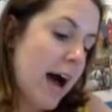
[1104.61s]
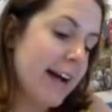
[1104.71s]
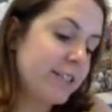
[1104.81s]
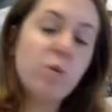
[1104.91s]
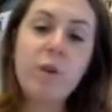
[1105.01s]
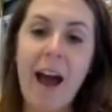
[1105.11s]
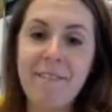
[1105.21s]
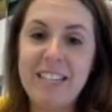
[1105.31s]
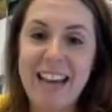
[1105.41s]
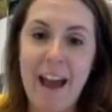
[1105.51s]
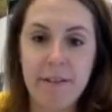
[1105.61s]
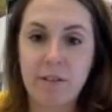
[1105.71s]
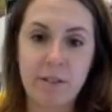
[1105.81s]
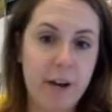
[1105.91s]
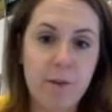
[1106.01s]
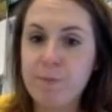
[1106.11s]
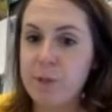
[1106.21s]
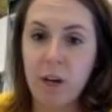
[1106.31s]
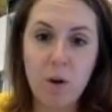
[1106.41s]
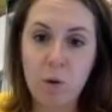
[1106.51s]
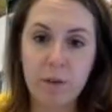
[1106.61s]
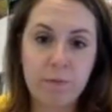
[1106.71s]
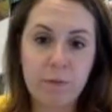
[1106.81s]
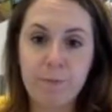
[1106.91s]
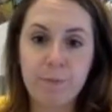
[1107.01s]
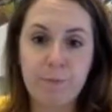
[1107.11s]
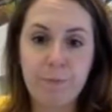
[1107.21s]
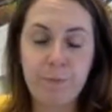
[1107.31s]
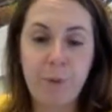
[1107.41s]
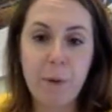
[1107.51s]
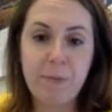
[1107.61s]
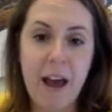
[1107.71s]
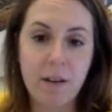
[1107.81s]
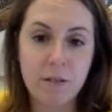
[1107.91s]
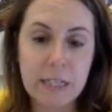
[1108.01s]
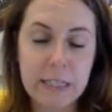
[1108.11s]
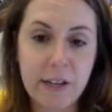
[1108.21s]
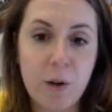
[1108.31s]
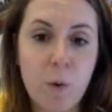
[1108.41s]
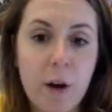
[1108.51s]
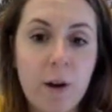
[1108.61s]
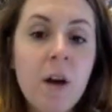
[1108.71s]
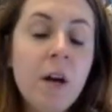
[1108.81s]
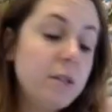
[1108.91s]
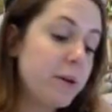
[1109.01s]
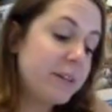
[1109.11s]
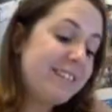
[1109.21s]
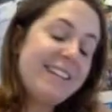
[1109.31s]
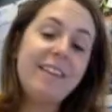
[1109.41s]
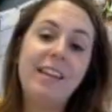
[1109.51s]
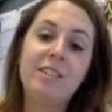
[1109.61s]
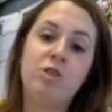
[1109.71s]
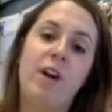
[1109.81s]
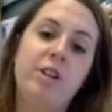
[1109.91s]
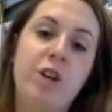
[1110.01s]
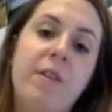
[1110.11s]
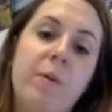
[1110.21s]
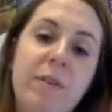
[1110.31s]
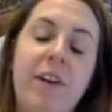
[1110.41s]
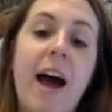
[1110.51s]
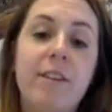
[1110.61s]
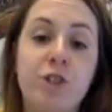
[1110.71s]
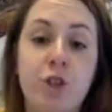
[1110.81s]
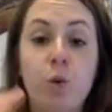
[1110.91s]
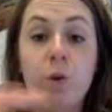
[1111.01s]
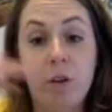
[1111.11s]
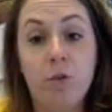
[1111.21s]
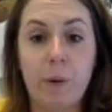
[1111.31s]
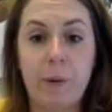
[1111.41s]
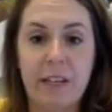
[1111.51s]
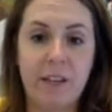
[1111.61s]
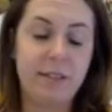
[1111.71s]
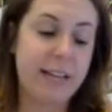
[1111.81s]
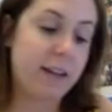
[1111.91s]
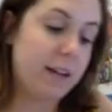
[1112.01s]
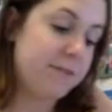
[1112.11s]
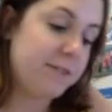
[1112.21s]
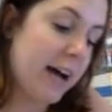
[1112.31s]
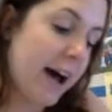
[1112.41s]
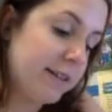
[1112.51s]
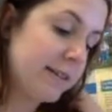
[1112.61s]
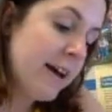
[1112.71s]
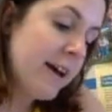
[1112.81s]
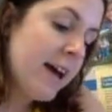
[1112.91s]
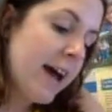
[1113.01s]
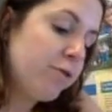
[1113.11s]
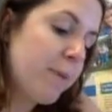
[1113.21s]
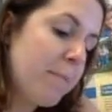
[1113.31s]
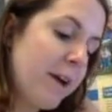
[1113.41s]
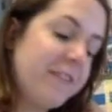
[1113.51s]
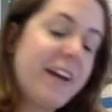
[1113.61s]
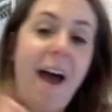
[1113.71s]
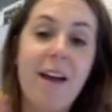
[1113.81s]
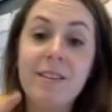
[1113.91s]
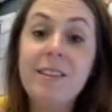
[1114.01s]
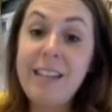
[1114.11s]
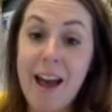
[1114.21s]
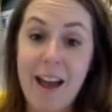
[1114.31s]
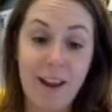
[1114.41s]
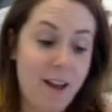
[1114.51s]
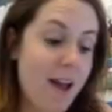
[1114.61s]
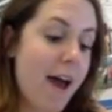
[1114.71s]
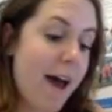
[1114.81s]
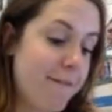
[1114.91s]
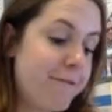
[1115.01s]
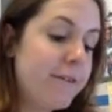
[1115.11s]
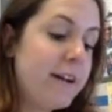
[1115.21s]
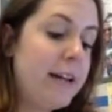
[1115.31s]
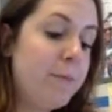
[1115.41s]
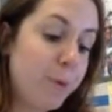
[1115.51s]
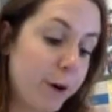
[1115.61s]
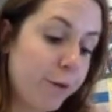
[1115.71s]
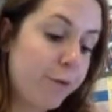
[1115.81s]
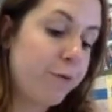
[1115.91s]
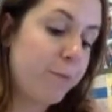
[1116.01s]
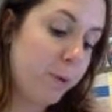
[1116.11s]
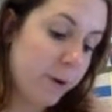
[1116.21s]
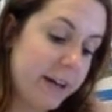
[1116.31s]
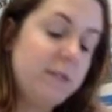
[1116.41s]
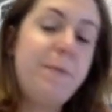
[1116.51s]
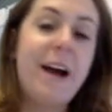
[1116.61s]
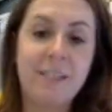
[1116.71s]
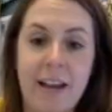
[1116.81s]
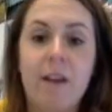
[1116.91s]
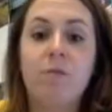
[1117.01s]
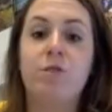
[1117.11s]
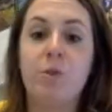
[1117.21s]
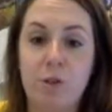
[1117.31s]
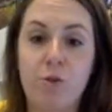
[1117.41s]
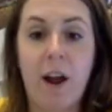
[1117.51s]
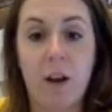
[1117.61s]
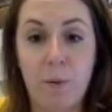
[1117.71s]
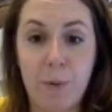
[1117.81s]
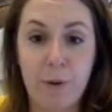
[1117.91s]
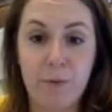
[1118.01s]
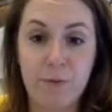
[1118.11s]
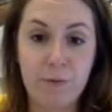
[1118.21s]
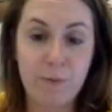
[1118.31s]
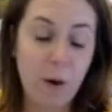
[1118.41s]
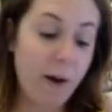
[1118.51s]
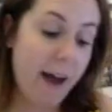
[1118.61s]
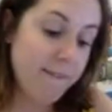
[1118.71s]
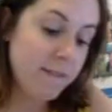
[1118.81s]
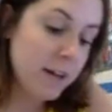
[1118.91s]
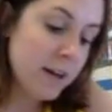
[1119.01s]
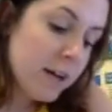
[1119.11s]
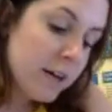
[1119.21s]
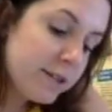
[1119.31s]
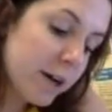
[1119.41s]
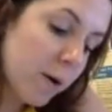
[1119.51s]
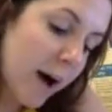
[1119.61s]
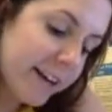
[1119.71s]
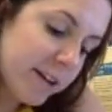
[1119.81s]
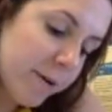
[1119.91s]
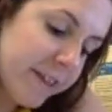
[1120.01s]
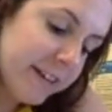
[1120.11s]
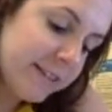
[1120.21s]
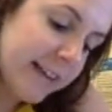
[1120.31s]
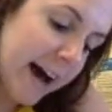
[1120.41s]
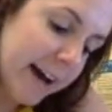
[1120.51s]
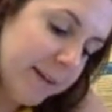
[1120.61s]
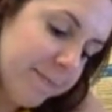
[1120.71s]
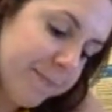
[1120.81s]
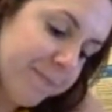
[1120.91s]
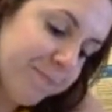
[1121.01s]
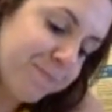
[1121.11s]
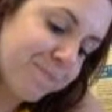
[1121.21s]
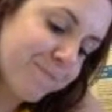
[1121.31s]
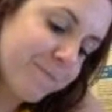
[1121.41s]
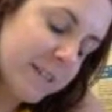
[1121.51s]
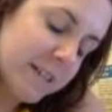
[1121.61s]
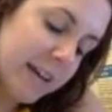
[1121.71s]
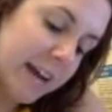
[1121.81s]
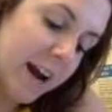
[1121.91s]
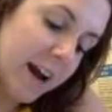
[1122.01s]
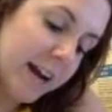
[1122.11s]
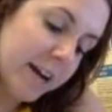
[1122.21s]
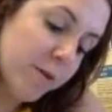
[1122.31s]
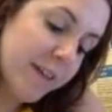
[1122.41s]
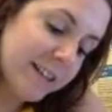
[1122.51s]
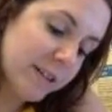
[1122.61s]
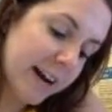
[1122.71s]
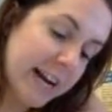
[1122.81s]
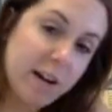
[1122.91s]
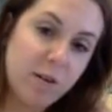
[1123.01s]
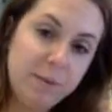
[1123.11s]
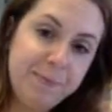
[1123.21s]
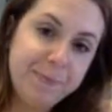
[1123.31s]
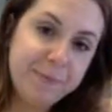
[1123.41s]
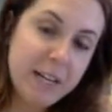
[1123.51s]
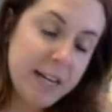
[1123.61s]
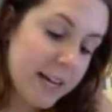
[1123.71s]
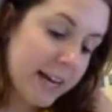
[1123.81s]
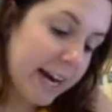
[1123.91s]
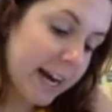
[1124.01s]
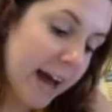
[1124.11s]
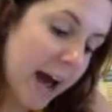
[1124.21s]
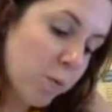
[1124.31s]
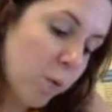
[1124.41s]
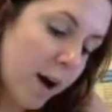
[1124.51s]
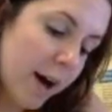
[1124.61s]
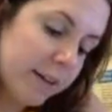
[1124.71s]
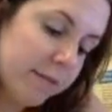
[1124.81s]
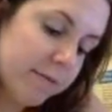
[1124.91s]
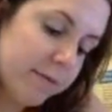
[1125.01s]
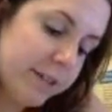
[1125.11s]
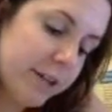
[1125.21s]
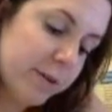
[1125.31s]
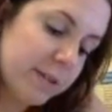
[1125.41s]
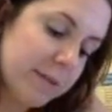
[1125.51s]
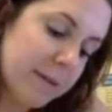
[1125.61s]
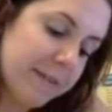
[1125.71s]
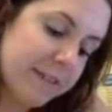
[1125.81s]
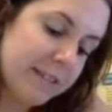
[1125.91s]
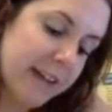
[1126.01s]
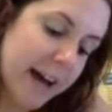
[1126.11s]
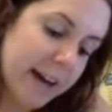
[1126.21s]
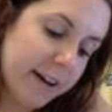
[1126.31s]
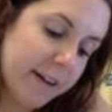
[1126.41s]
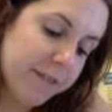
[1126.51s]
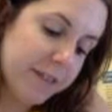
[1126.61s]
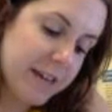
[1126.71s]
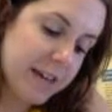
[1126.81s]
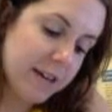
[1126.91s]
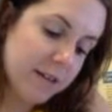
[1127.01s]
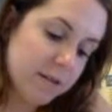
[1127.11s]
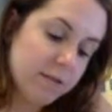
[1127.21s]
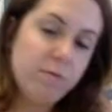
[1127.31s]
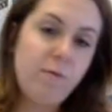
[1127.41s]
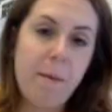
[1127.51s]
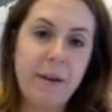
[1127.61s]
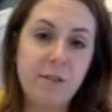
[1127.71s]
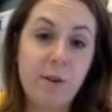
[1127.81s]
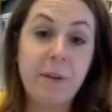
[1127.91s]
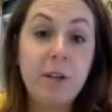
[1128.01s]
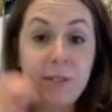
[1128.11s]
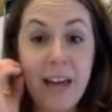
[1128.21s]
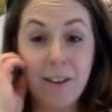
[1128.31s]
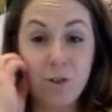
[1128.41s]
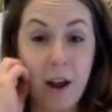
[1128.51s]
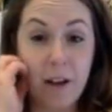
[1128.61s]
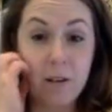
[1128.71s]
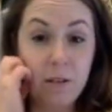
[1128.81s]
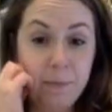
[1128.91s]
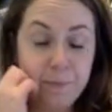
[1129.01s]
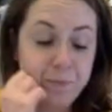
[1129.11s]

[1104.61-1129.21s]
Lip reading: I don't have the diagonals here, so perp diagonals isn't going to work. So instead, let's try to show that we've got two congruent consecutive sides. And remember, at the end of the day, every proof boils back down to a triangle proof, okay? So I know this side, and I know that's a right angle, and I want to know something about the side of the rhombus. So I'm going to use that triangle.